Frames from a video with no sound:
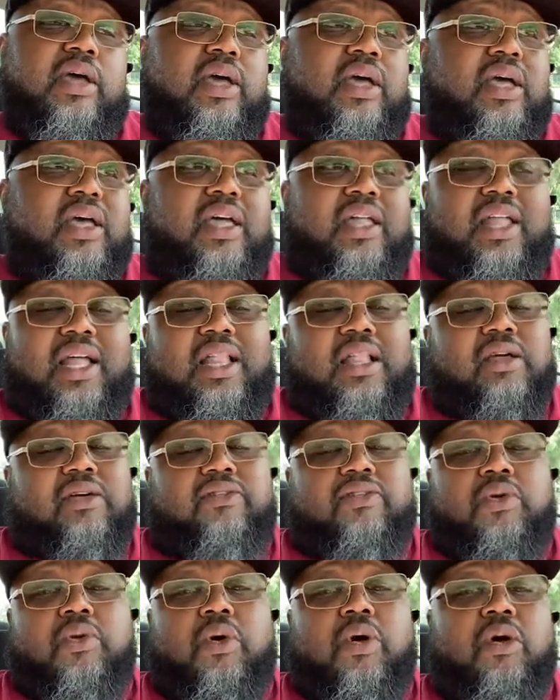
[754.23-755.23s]
and I love
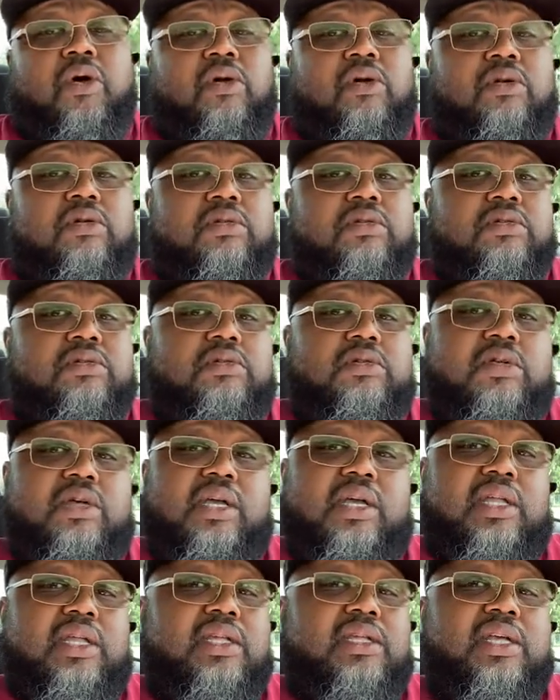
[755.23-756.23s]
you all,
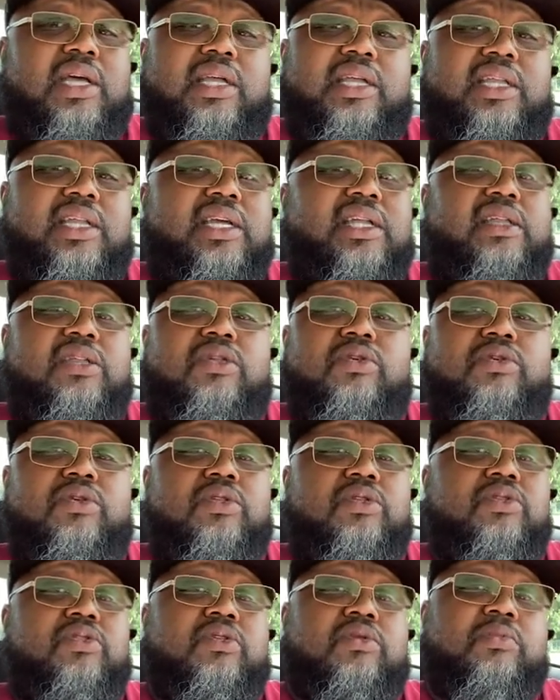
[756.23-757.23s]
and it ain't nothing you can
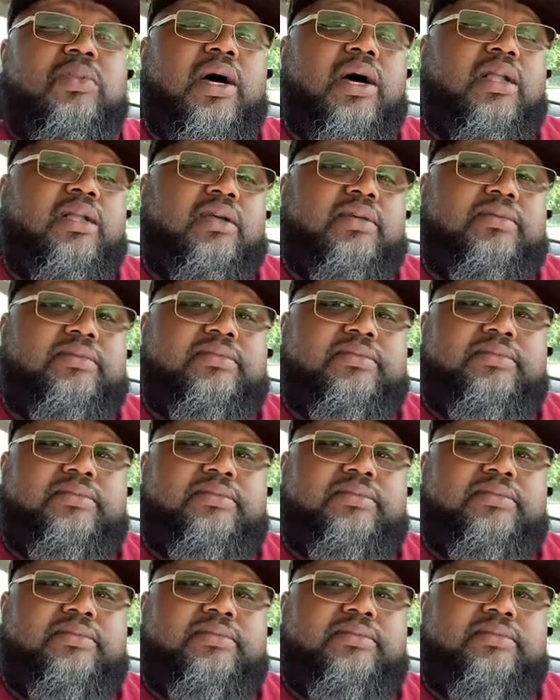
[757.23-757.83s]
do about it.